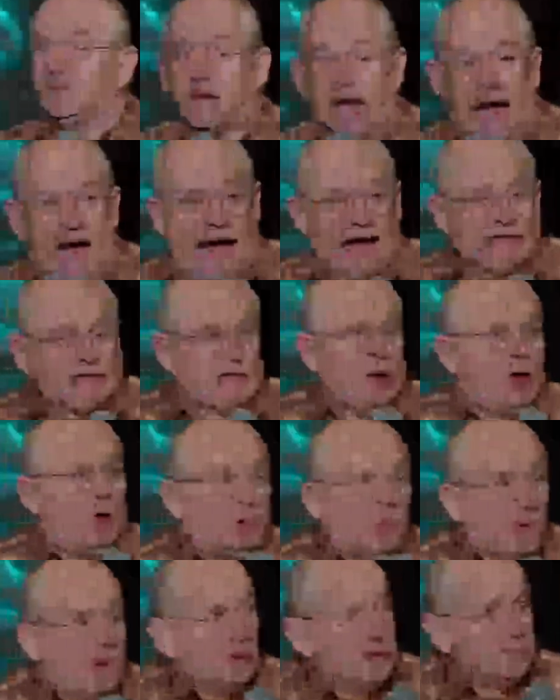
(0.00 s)
I don't
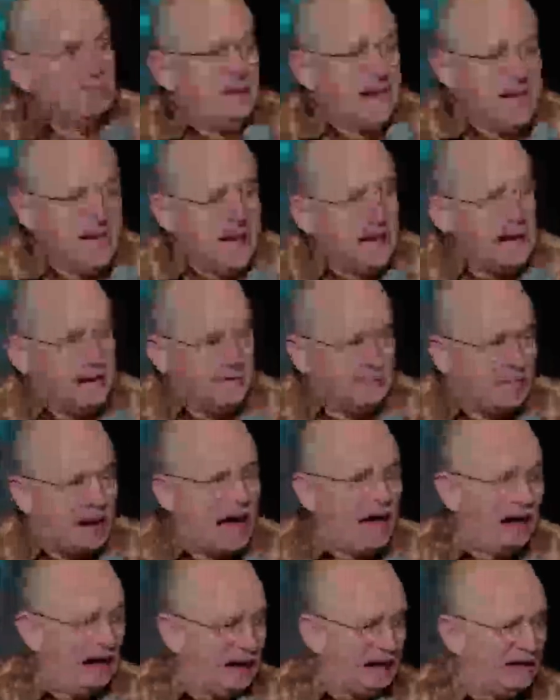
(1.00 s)
want to meet
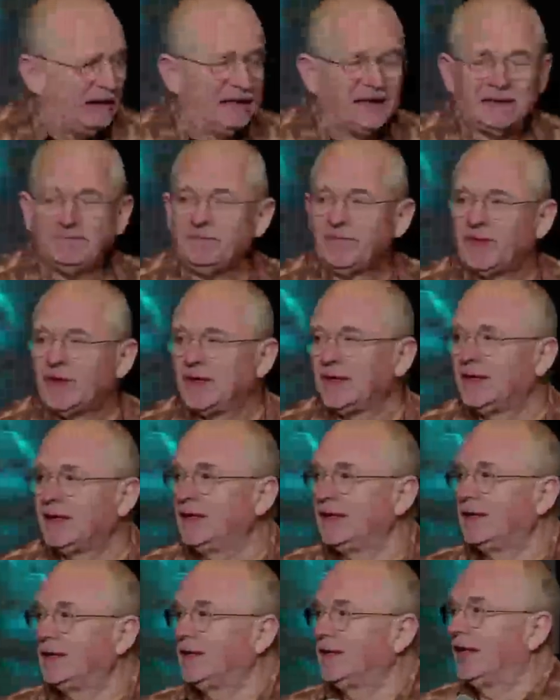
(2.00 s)
anybody.
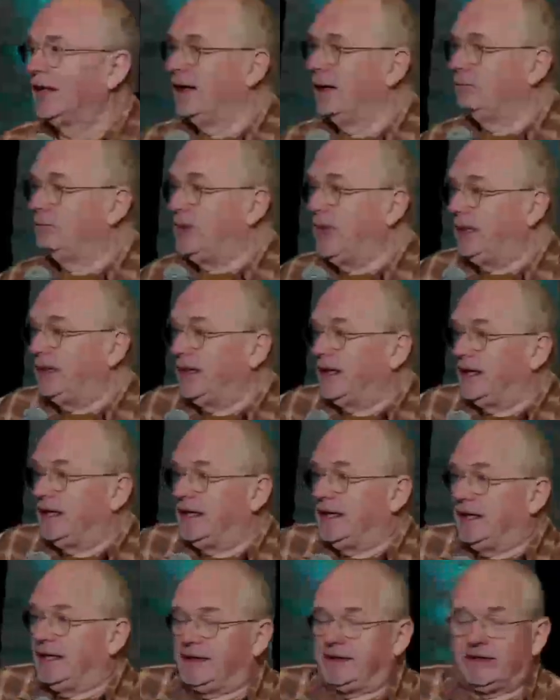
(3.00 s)
But
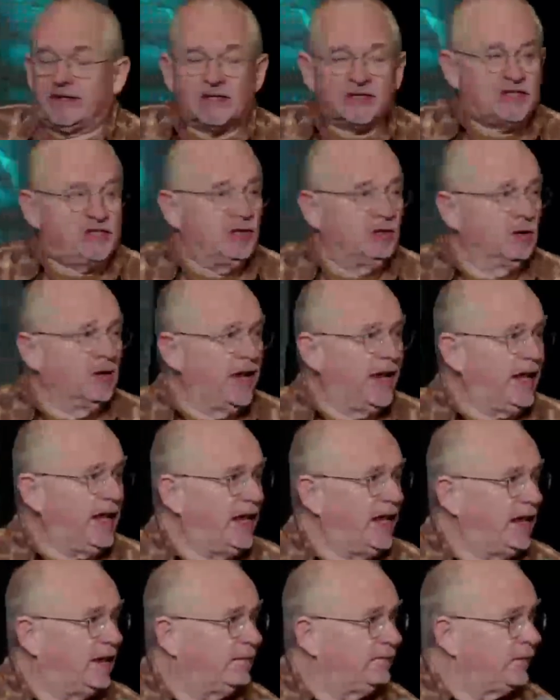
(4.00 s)
this dear
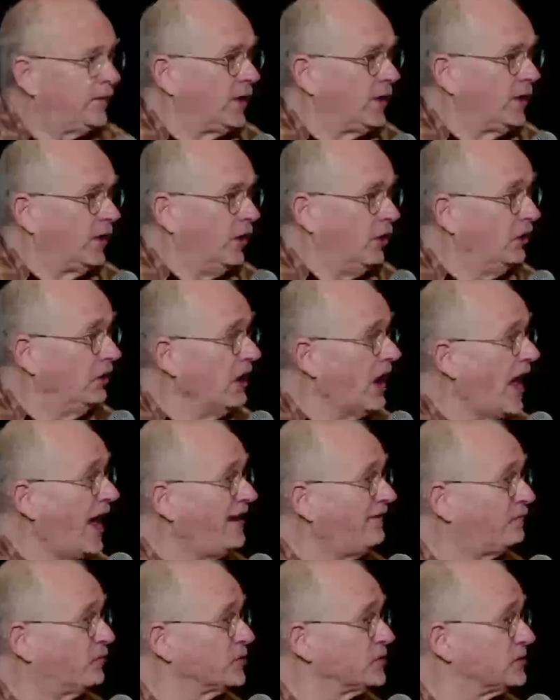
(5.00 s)
lady, her life was